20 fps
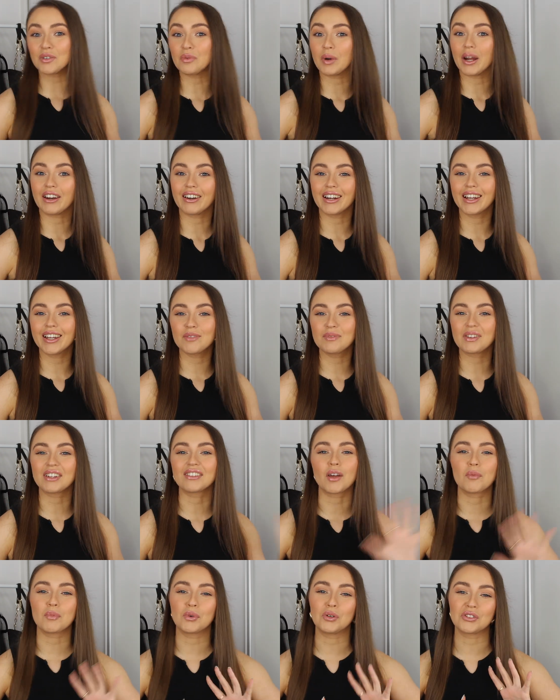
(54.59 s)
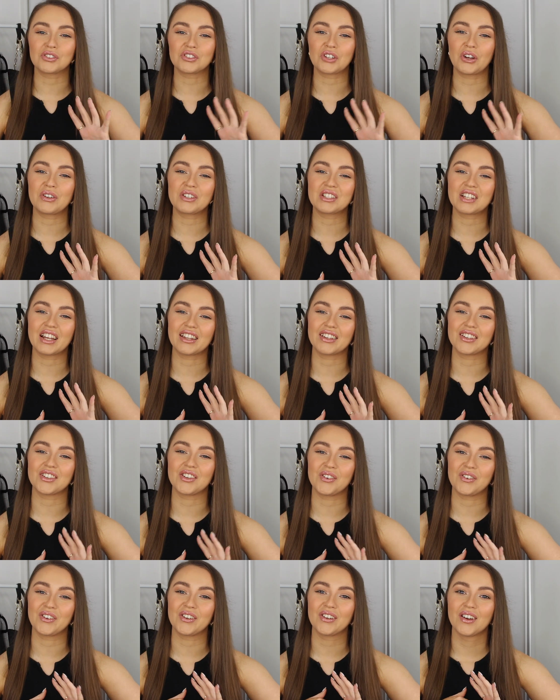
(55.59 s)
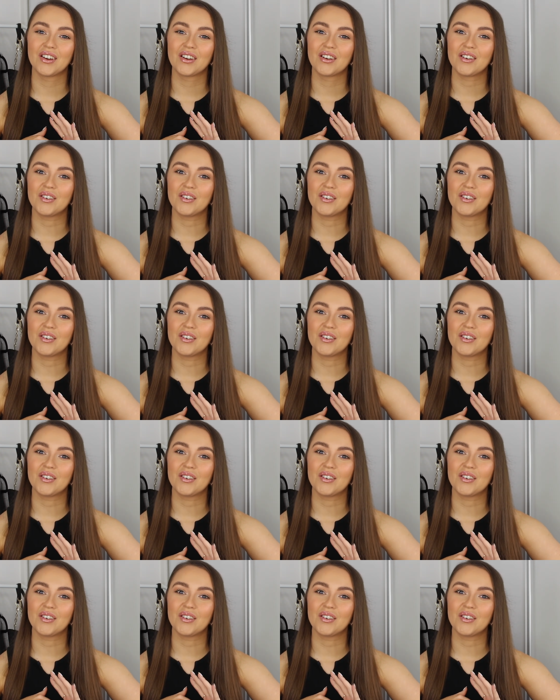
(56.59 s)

wear it, because I'm also telling you